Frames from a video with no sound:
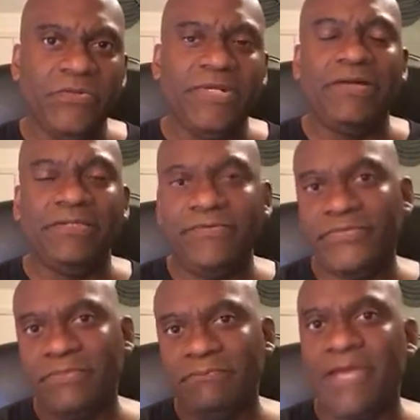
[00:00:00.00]
who now
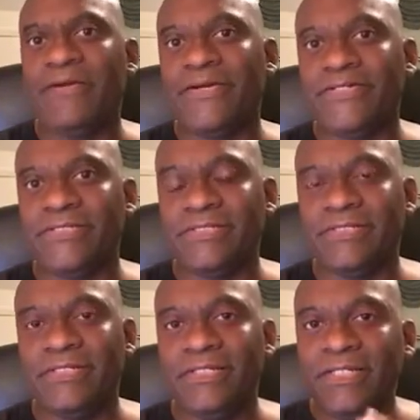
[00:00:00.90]
lives in Paris and